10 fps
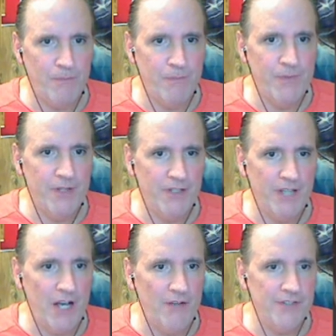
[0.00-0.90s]
the
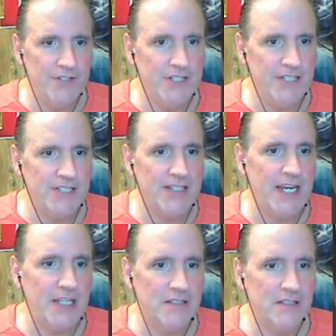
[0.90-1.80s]
Dolphins and the
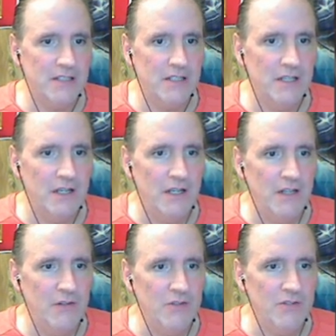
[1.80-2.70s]
Saints.
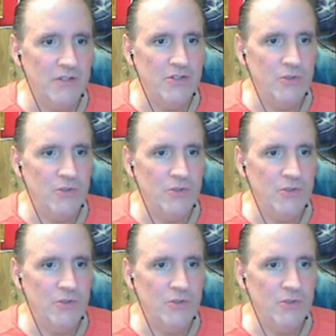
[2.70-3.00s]
Those are the well, the